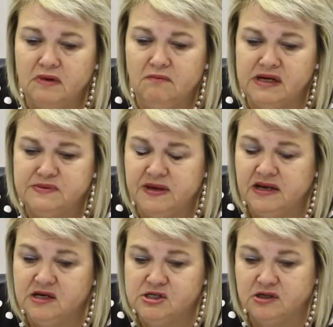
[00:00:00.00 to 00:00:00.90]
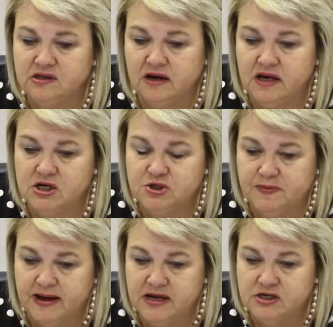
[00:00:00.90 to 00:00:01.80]
must be initialed on each
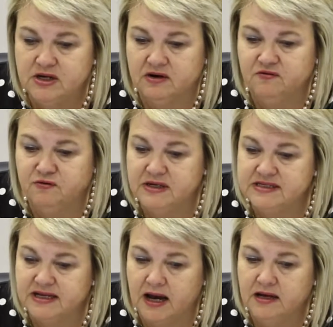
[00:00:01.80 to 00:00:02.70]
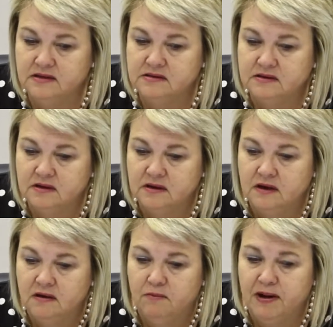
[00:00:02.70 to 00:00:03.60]
page and fully signed
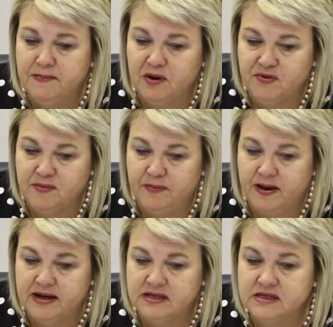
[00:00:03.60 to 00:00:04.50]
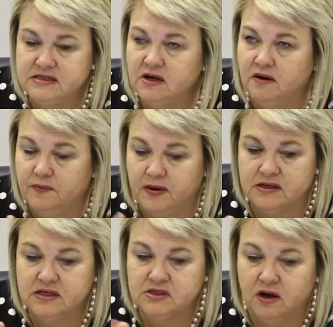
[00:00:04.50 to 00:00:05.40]
by both the parties
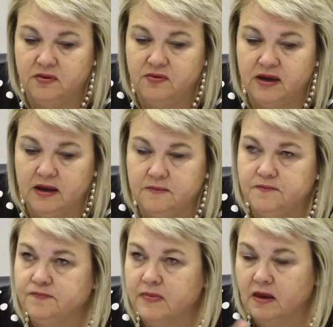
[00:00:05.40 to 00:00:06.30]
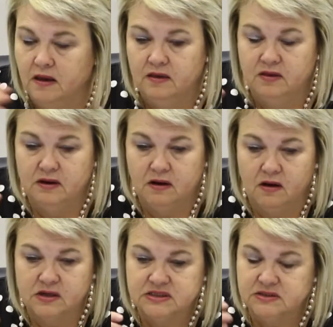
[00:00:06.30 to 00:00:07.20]
on the
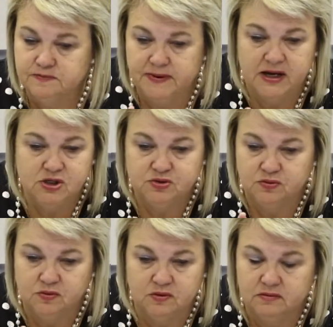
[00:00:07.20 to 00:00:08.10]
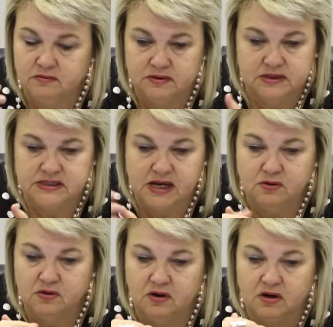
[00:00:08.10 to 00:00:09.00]
last page or the
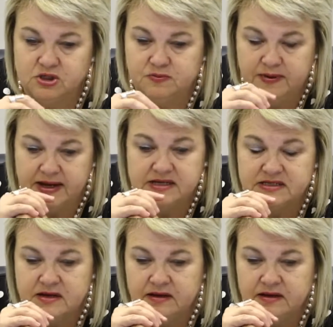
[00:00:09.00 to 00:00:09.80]
second to last page.